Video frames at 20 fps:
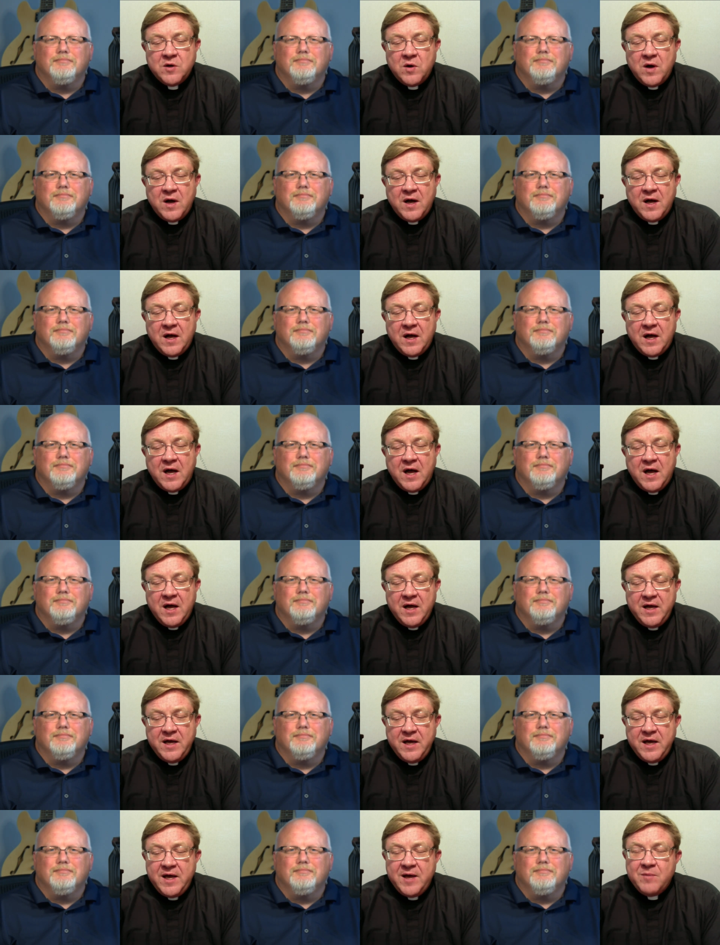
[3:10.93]
Speaker 1: So
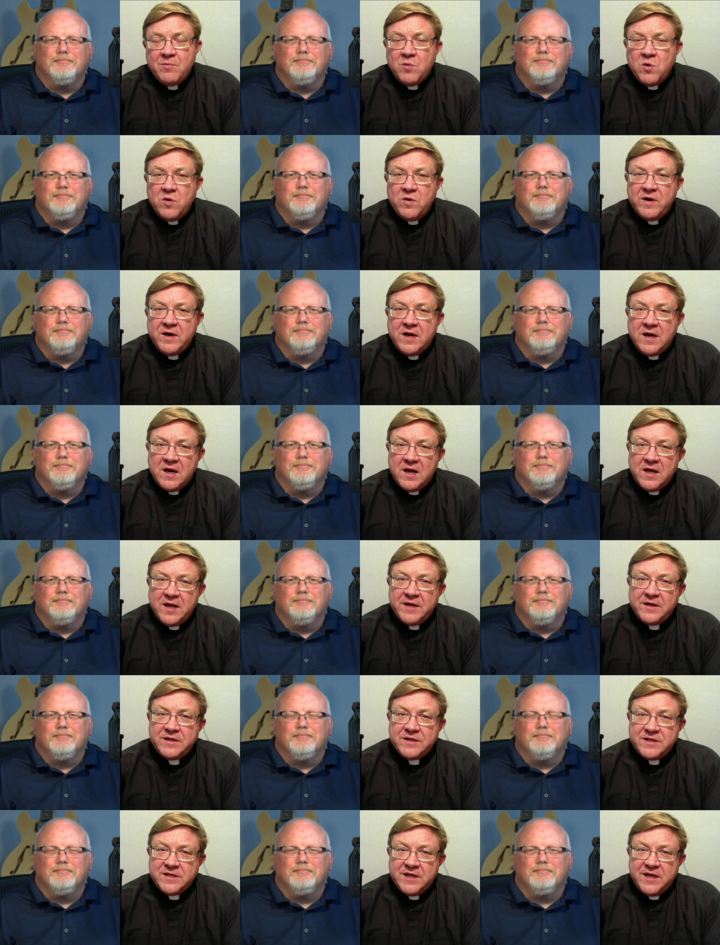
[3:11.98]
I am more
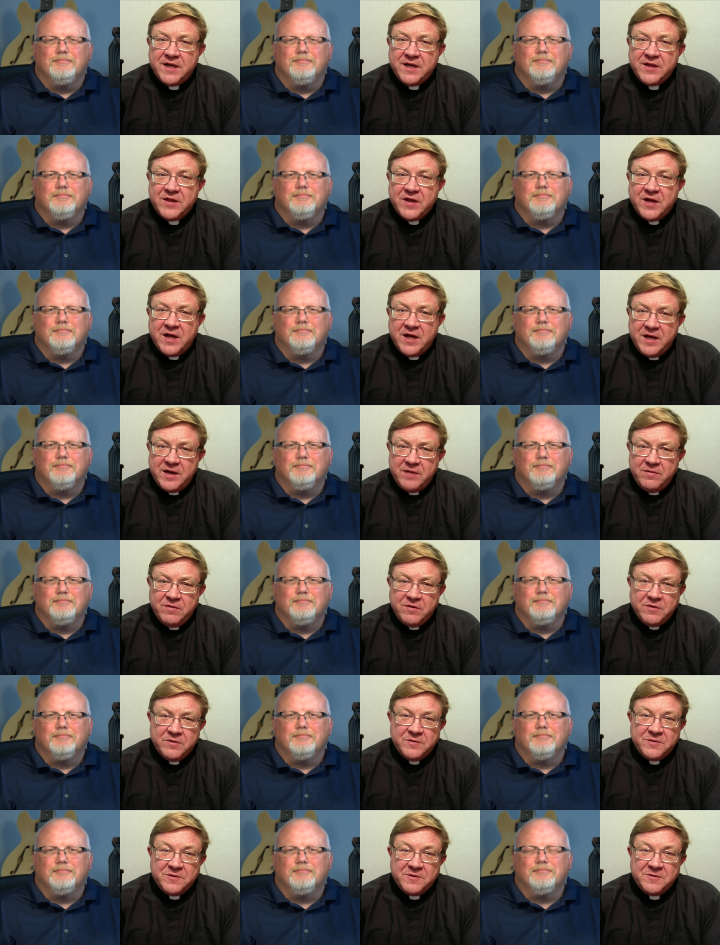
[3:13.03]
inclined to take the high
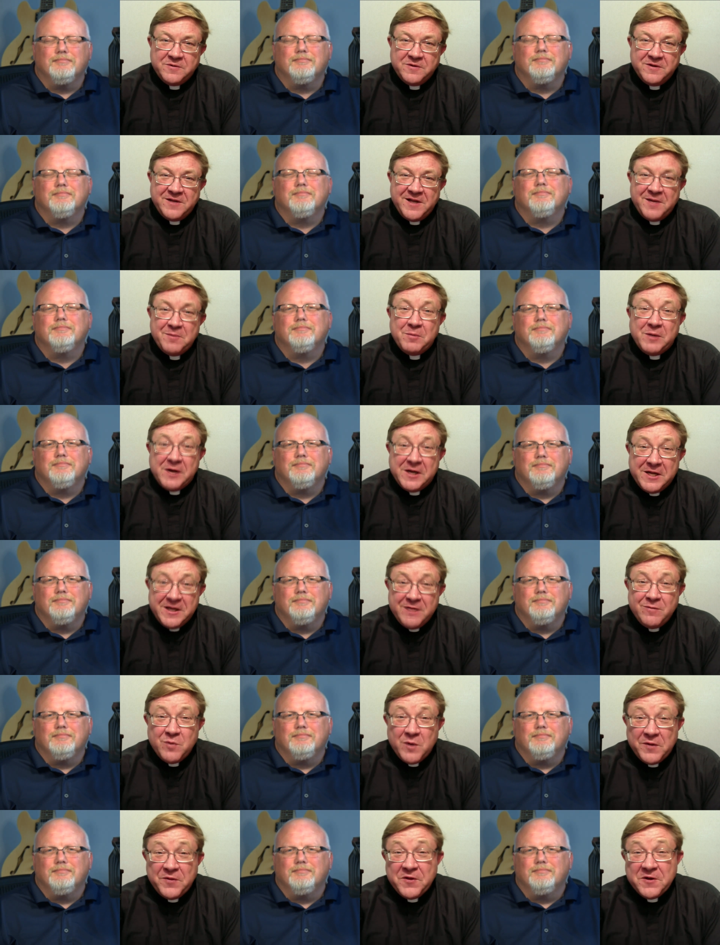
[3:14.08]
road and
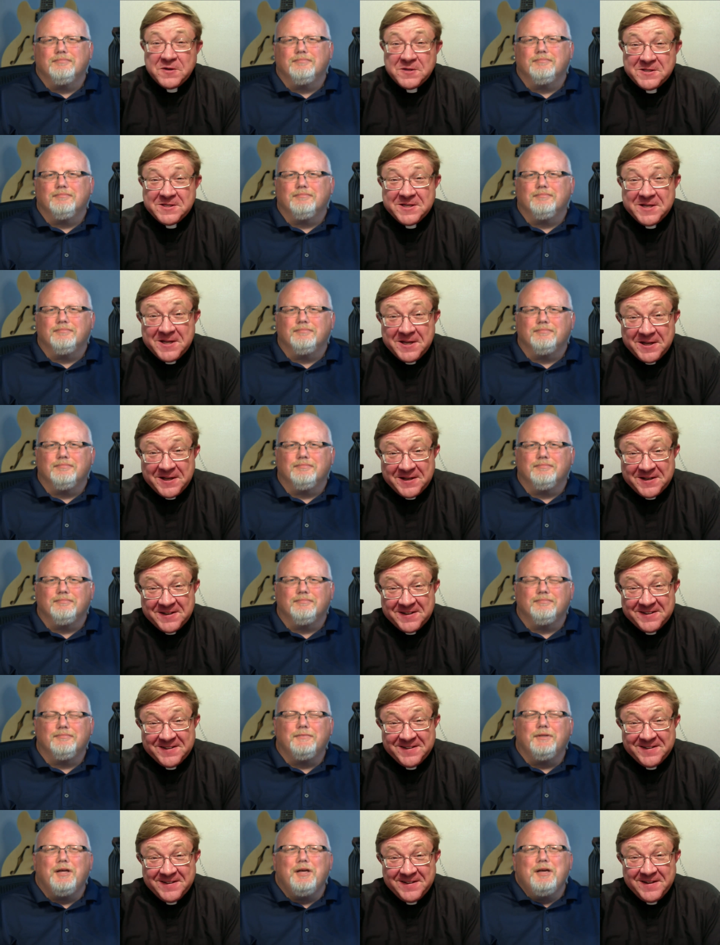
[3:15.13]
believe what they're saying.
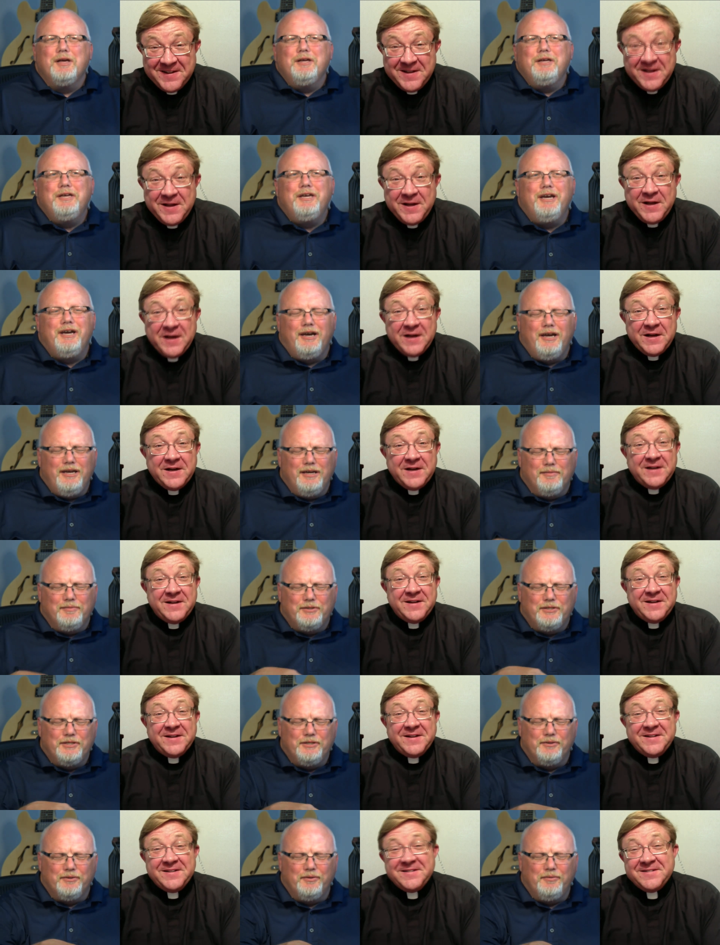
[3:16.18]
Speaker 2: Yeah, I am
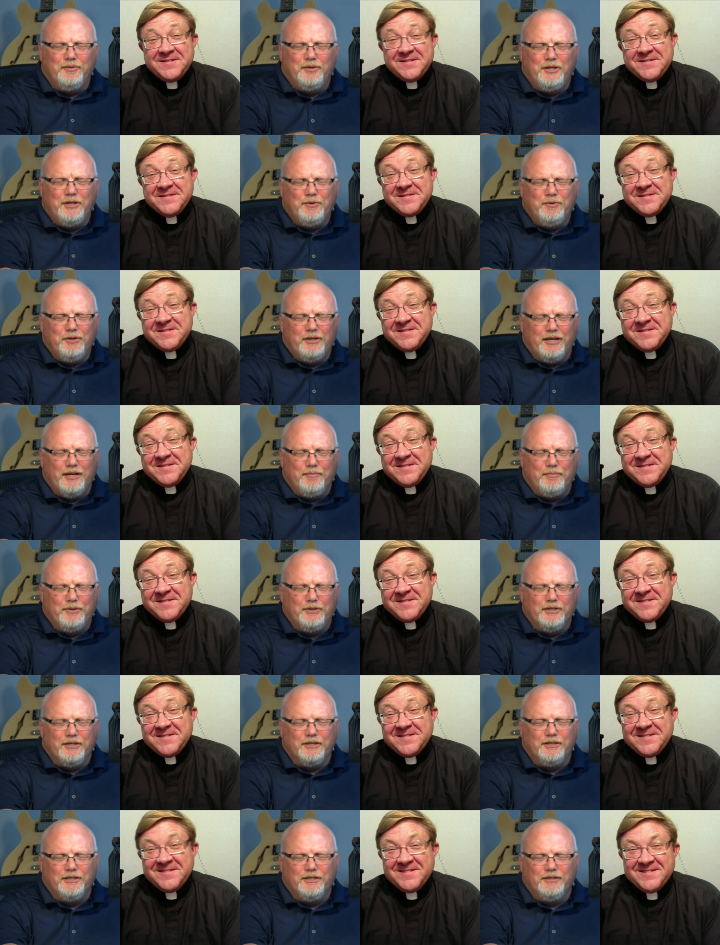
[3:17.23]
too. You and I
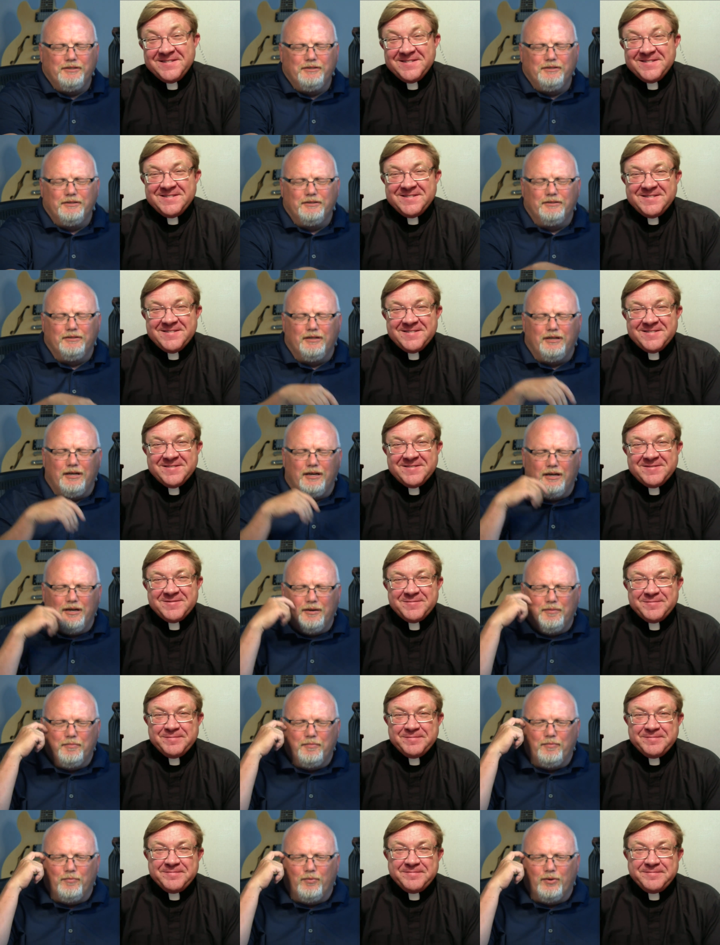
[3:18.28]
predicted
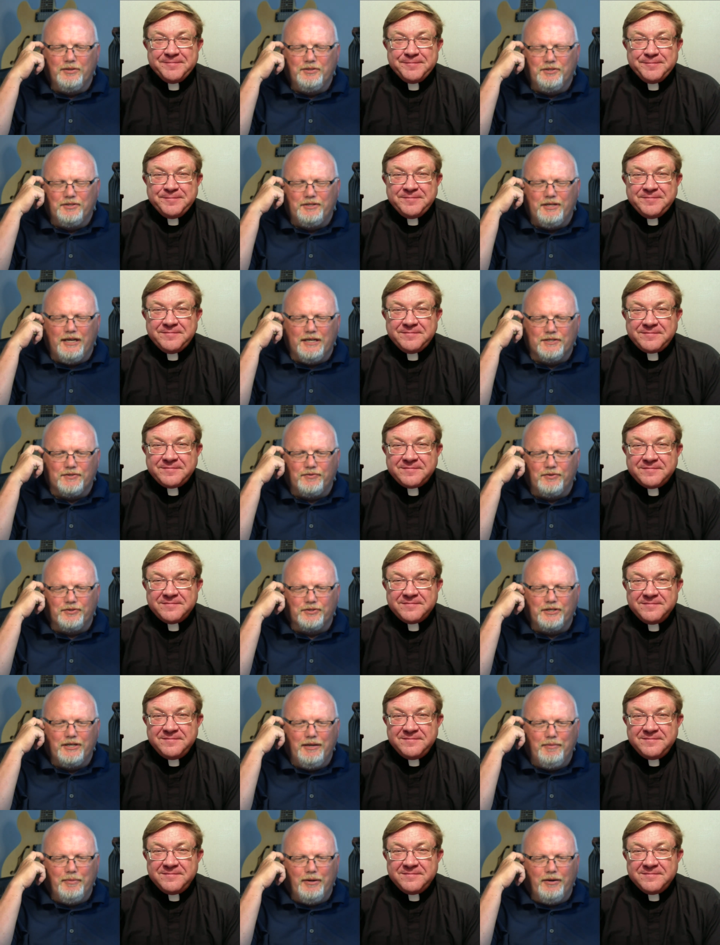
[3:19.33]
um, once the task force
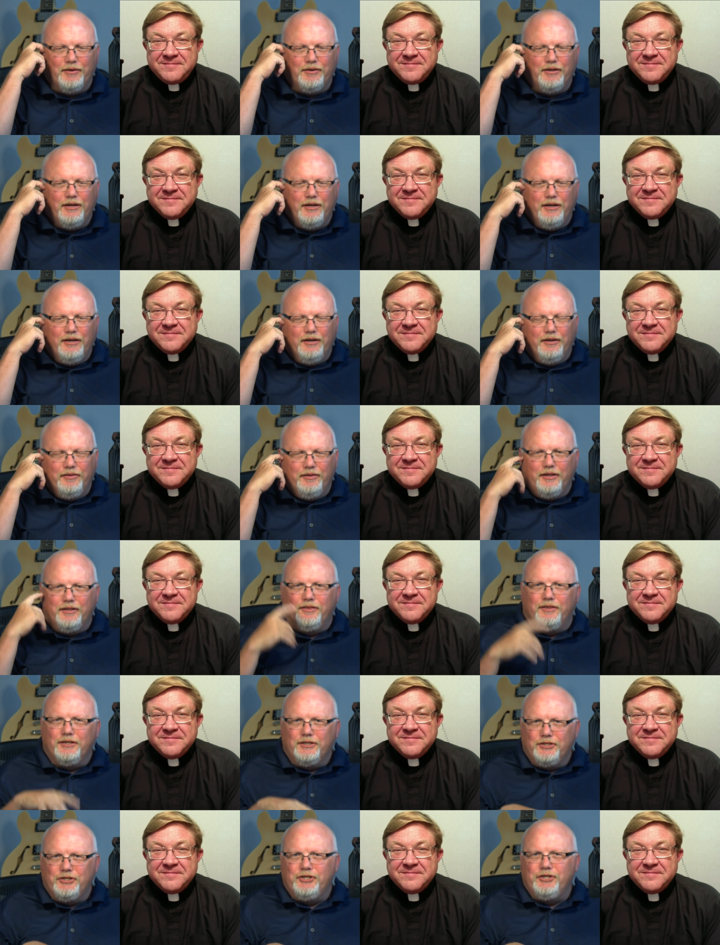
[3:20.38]
came out that
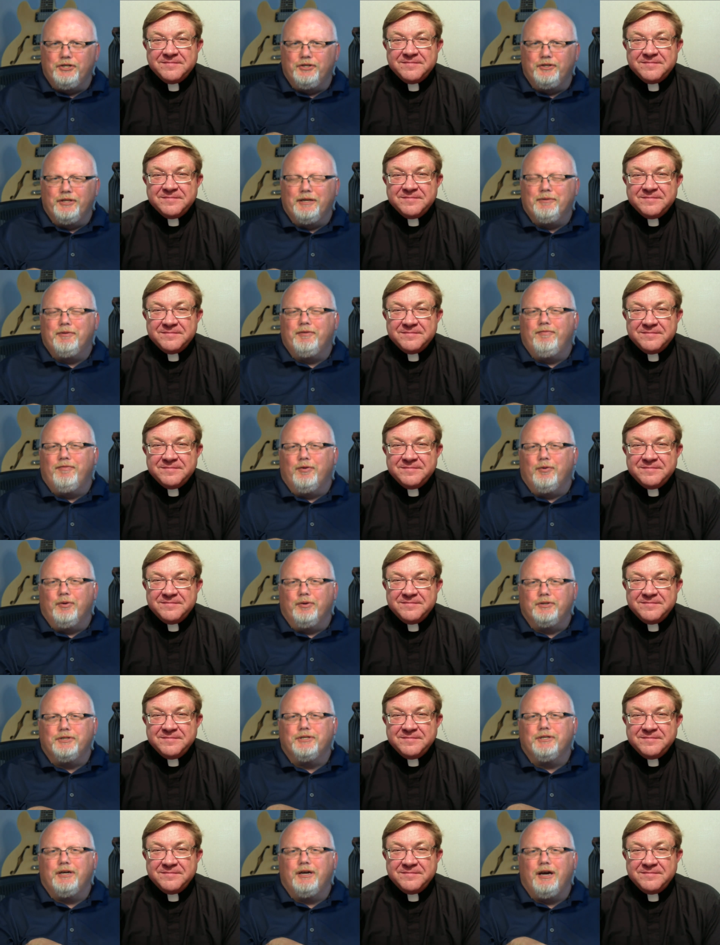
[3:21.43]
this year they would vote